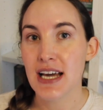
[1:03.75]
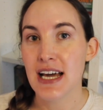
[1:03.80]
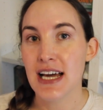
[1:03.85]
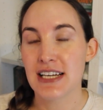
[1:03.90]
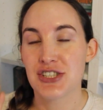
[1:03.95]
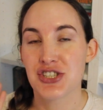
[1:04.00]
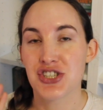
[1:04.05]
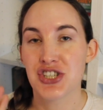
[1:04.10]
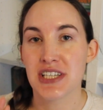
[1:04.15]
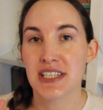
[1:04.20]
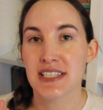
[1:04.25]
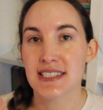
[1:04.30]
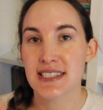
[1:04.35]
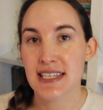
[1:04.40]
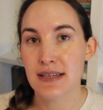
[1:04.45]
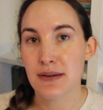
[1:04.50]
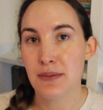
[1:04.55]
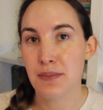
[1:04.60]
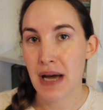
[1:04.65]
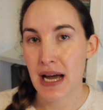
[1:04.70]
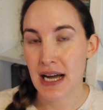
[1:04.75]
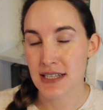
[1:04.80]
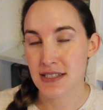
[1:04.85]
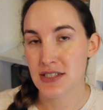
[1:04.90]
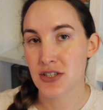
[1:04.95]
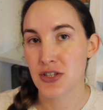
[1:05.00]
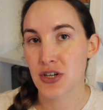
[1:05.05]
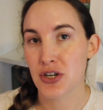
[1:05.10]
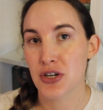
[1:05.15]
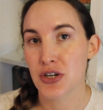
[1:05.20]
and she is the
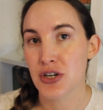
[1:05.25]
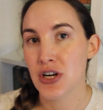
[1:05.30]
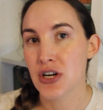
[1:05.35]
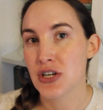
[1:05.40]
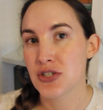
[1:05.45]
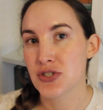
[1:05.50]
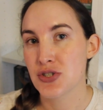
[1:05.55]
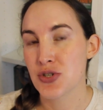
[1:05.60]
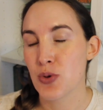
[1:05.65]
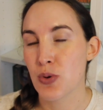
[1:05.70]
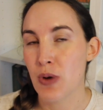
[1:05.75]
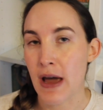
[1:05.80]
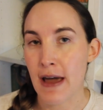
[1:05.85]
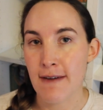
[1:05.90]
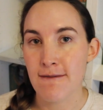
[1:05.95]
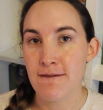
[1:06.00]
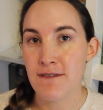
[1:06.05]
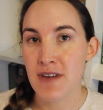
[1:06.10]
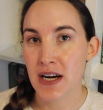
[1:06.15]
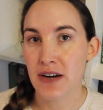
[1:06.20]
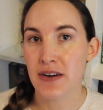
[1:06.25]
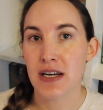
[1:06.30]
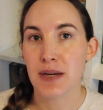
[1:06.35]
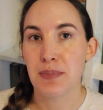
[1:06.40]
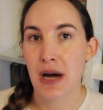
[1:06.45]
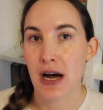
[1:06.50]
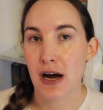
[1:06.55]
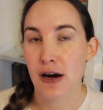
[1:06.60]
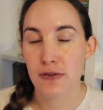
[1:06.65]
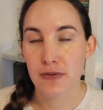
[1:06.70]
ambassador to a very
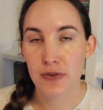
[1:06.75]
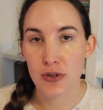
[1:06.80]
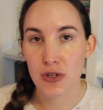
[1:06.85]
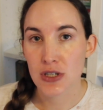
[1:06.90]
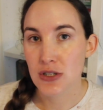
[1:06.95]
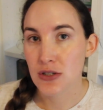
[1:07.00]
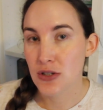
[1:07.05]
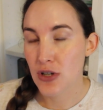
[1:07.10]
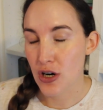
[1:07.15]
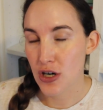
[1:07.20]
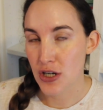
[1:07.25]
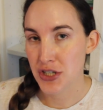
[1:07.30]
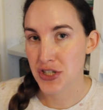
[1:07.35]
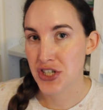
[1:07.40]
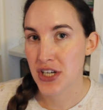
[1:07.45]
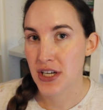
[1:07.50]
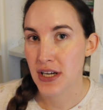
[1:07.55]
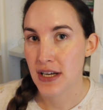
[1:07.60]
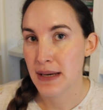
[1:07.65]
powerful and large